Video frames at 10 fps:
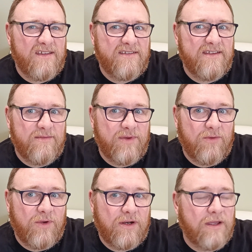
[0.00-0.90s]
this needs a bit
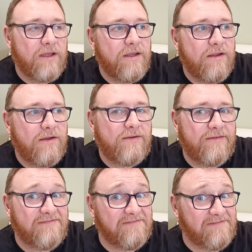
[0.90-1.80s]
of work, you know.
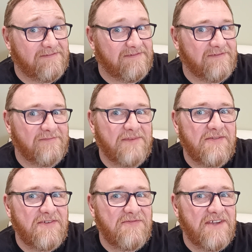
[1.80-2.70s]

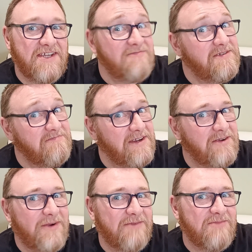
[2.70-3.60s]
Bit of investment, bit
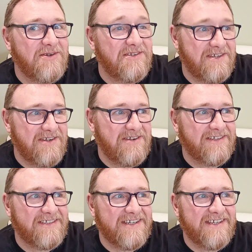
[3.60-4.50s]
of work, boys, you know.
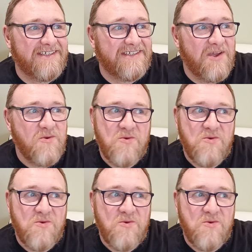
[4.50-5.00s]
Jesus.